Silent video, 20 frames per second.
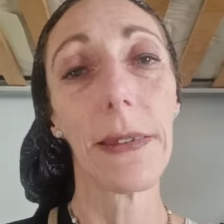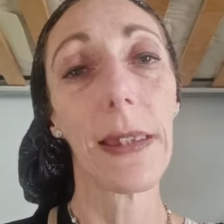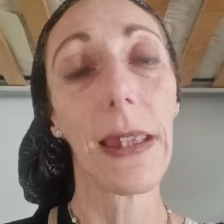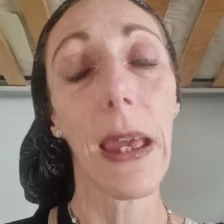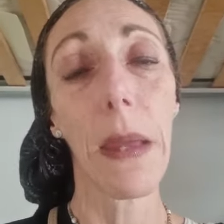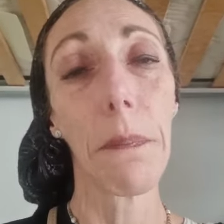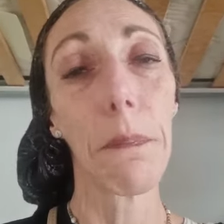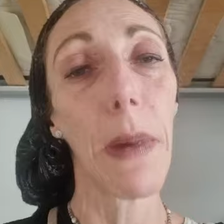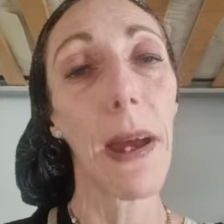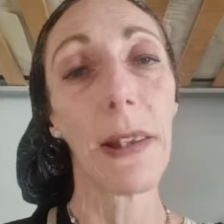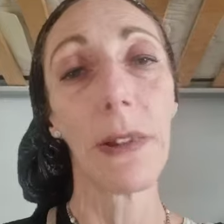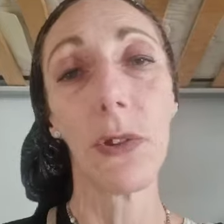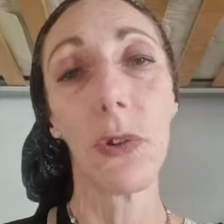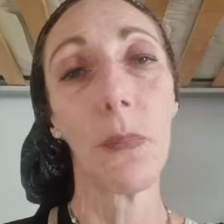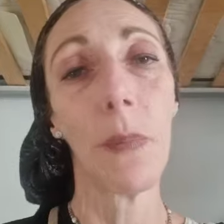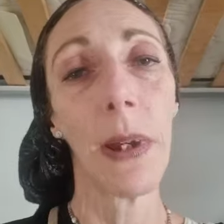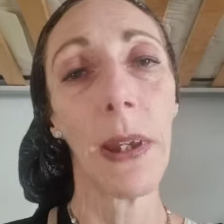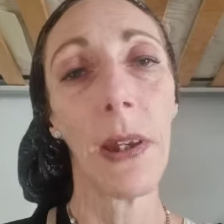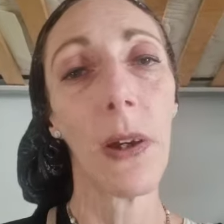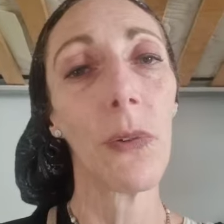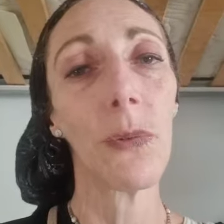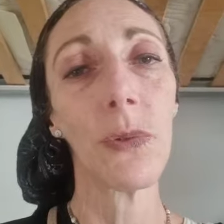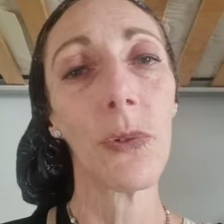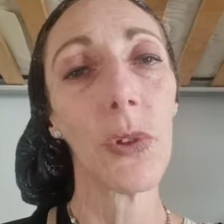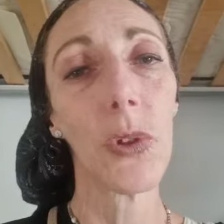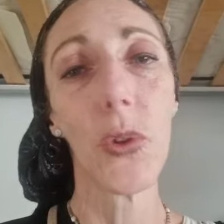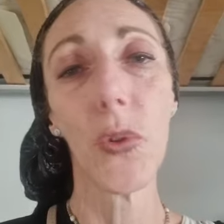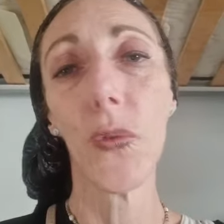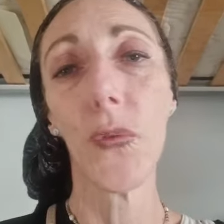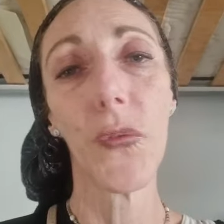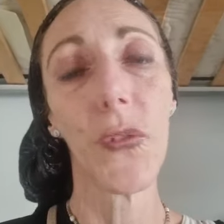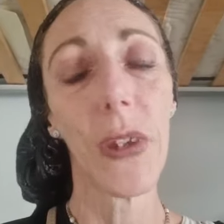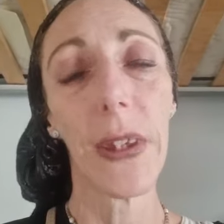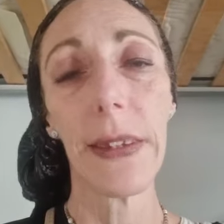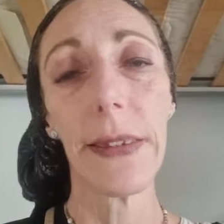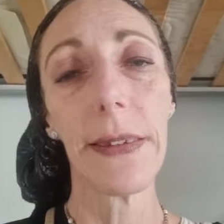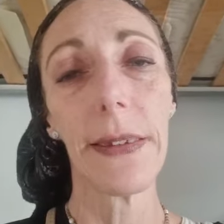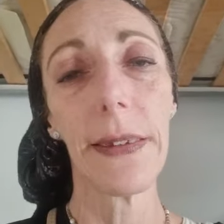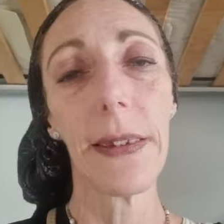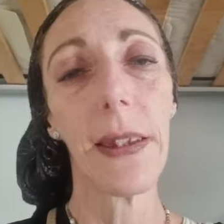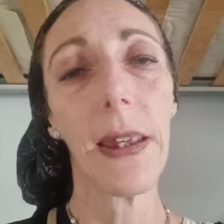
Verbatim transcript: get back to my own two feet